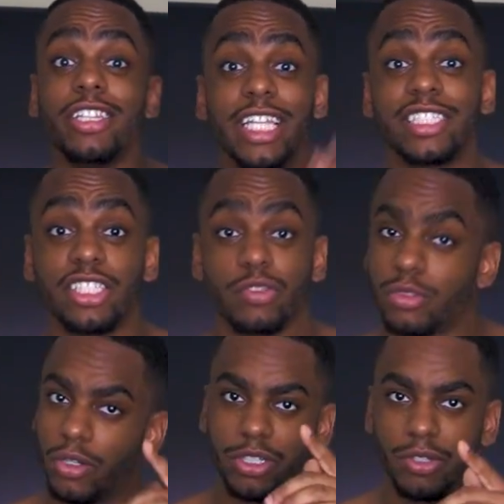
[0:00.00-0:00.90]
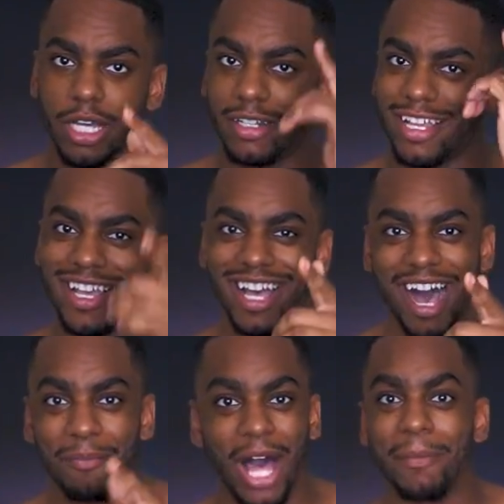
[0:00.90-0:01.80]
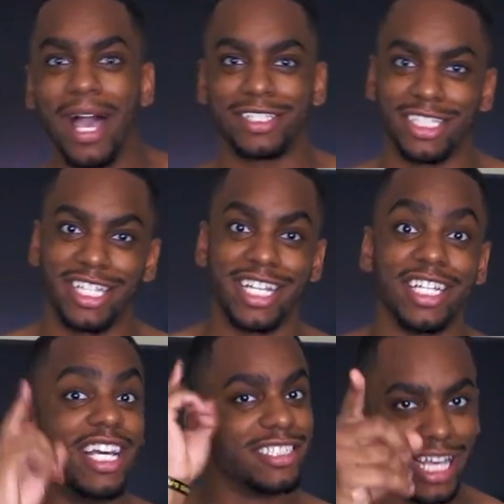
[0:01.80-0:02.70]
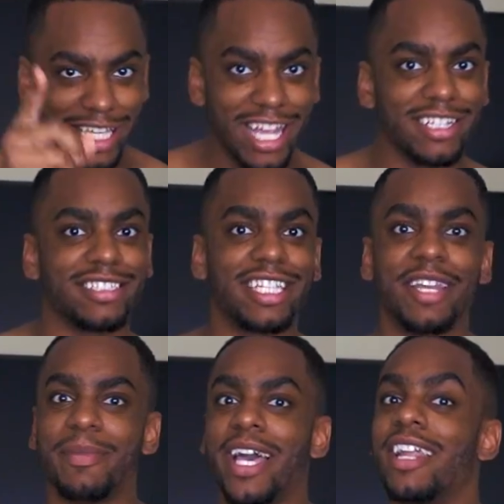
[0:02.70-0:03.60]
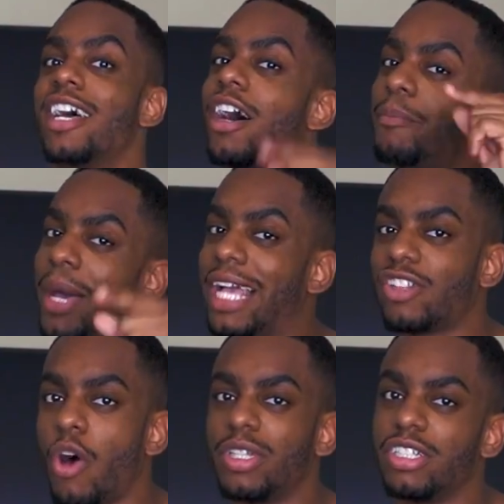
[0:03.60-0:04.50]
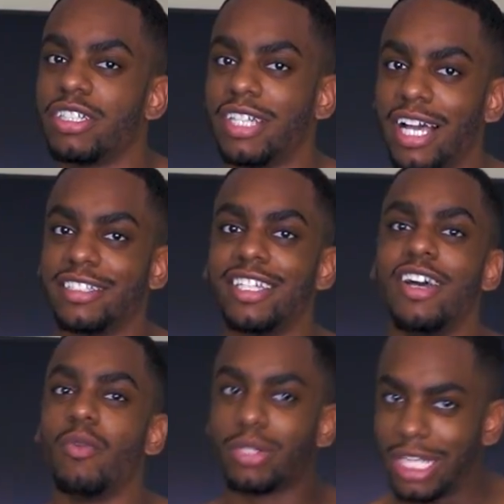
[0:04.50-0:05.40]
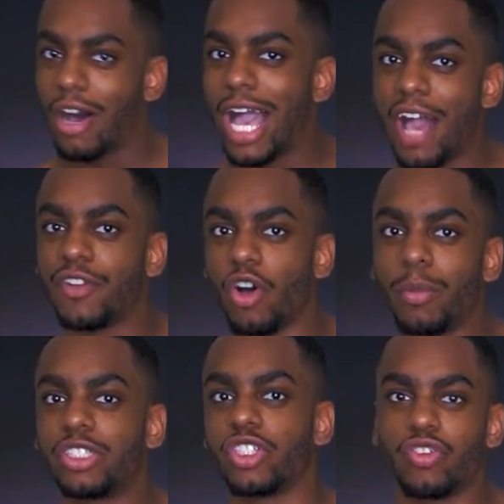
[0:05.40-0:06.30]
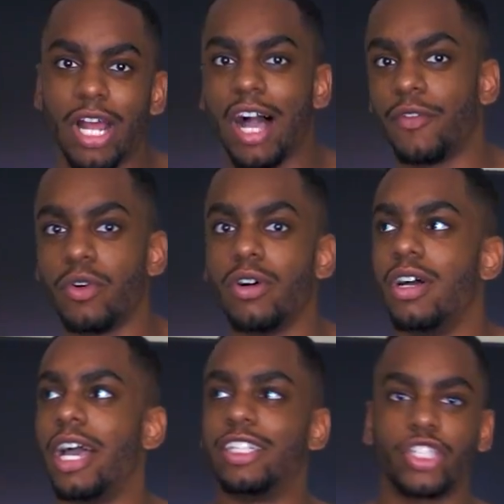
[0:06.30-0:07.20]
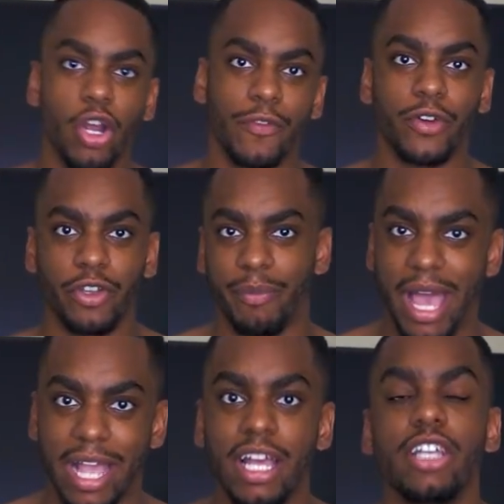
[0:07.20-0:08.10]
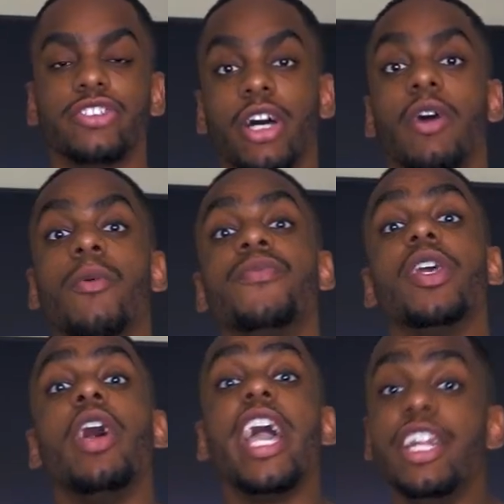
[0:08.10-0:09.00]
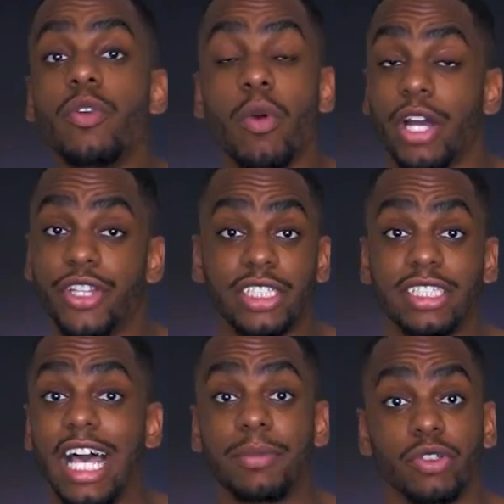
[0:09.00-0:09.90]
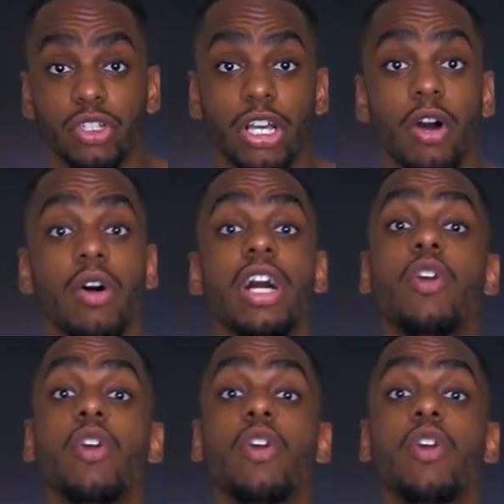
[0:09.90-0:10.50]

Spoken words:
Don't do that. I'm actually kidding. Take care of your skin, man. Backs always look nice without having a whole bunch of gravel and turf on your back. So anywhere, this is abs on the go.